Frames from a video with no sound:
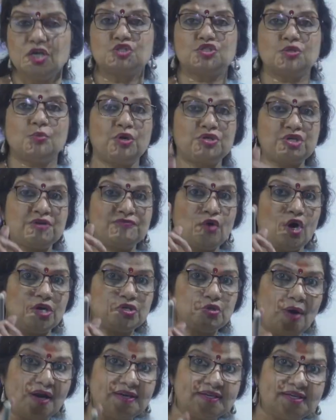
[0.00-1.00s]
So what you've
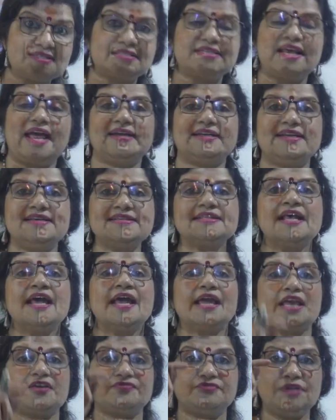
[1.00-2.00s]
got to understand is,
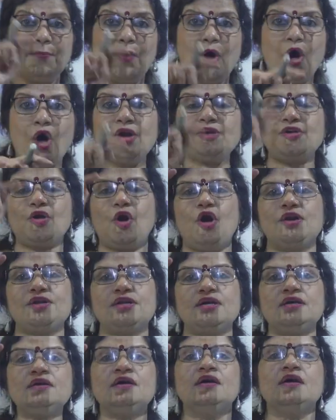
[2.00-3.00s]
if the bond
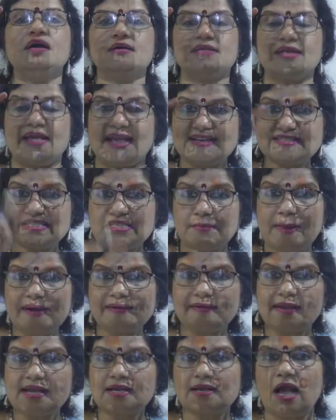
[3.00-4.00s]
on a
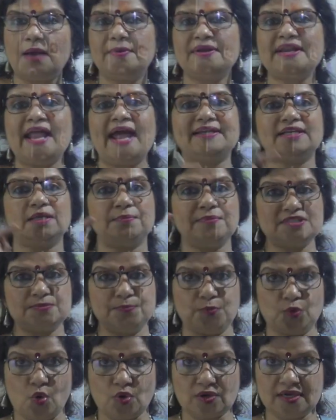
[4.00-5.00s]
asymmetric carbon atom is
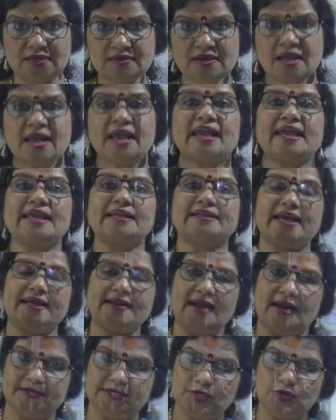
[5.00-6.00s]
broken, it
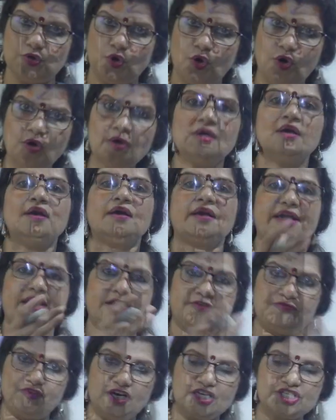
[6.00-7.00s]
can undergo
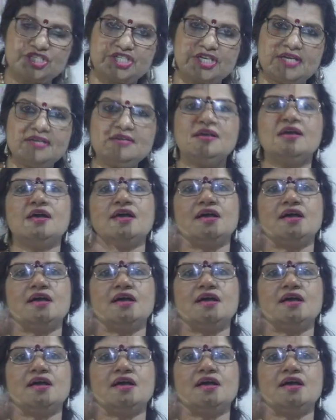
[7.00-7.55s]
inversion,